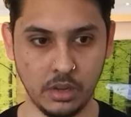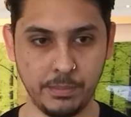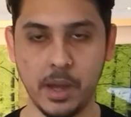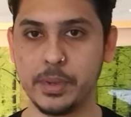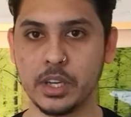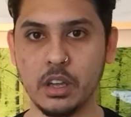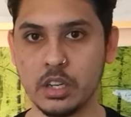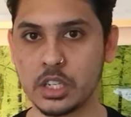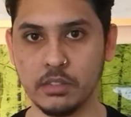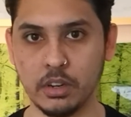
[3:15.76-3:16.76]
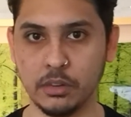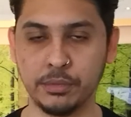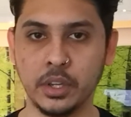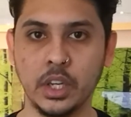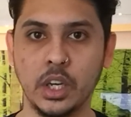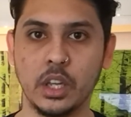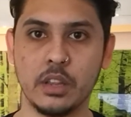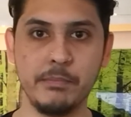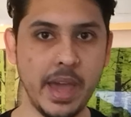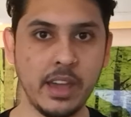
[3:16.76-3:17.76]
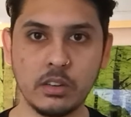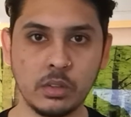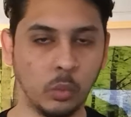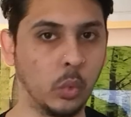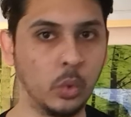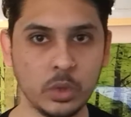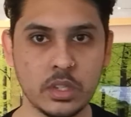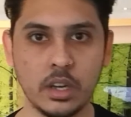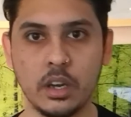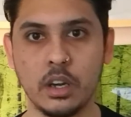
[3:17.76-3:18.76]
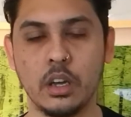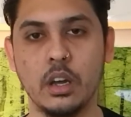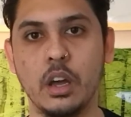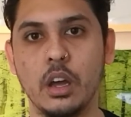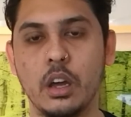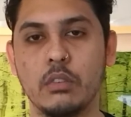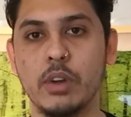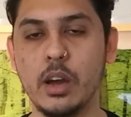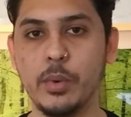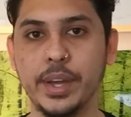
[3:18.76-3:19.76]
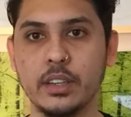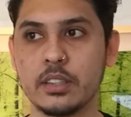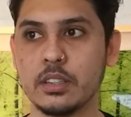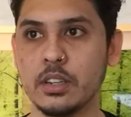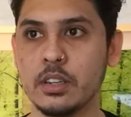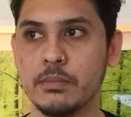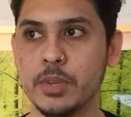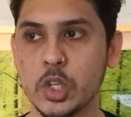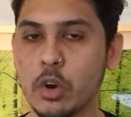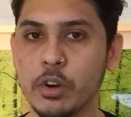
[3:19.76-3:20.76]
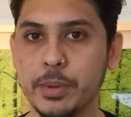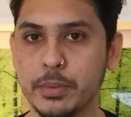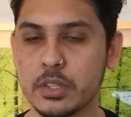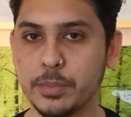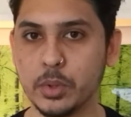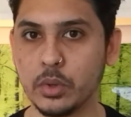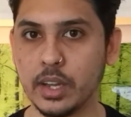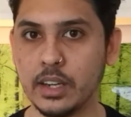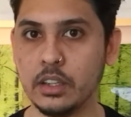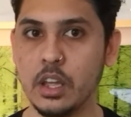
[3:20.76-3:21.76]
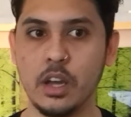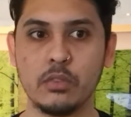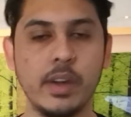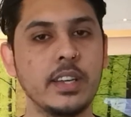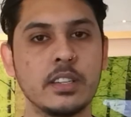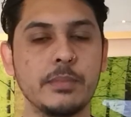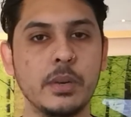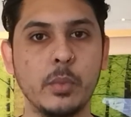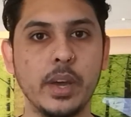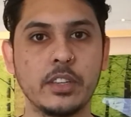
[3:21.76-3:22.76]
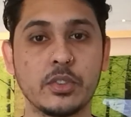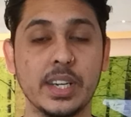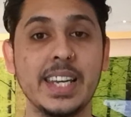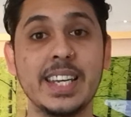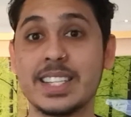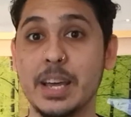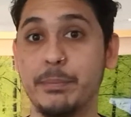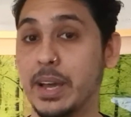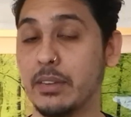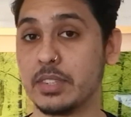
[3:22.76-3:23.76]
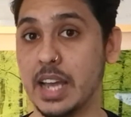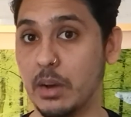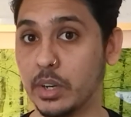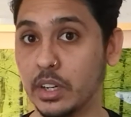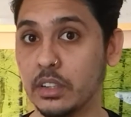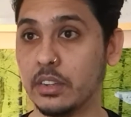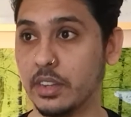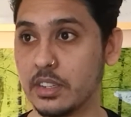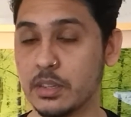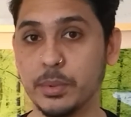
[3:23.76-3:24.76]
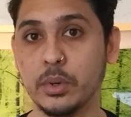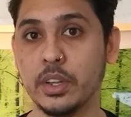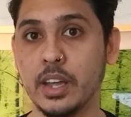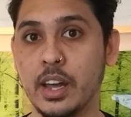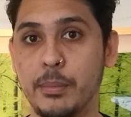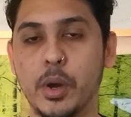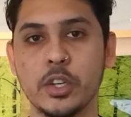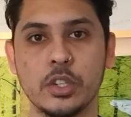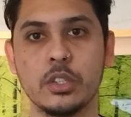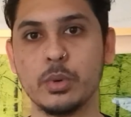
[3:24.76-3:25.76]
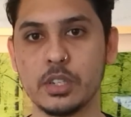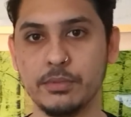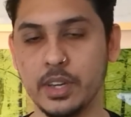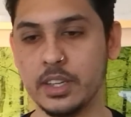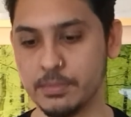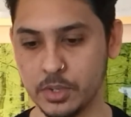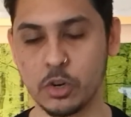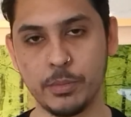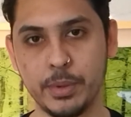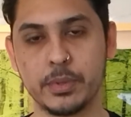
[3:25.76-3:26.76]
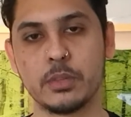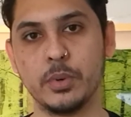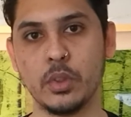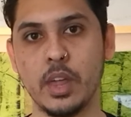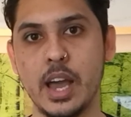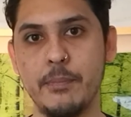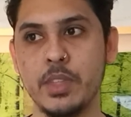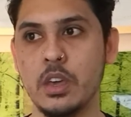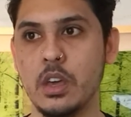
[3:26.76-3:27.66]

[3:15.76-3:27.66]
Public ownership of the mail, water, railways, majority of people support that. Raising the minimum wage to at least £10 an hour, they're supporting that. Abolishing tuition fees, majority of people support that.